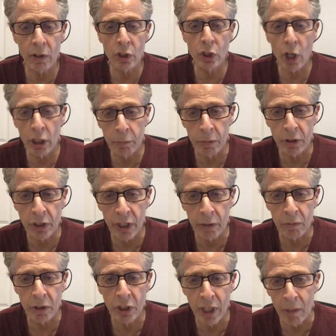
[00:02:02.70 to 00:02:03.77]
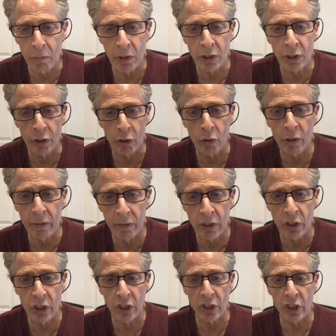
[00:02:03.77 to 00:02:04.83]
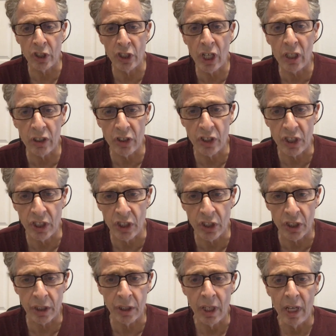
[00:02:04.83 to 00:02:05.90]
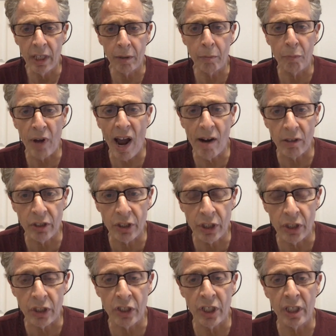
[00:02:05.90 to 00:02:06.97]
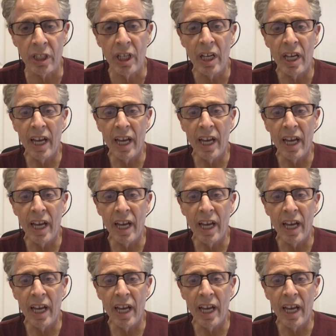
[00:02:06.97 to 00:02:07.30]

our judgments and resentments and grievances and jealousies and comparisons and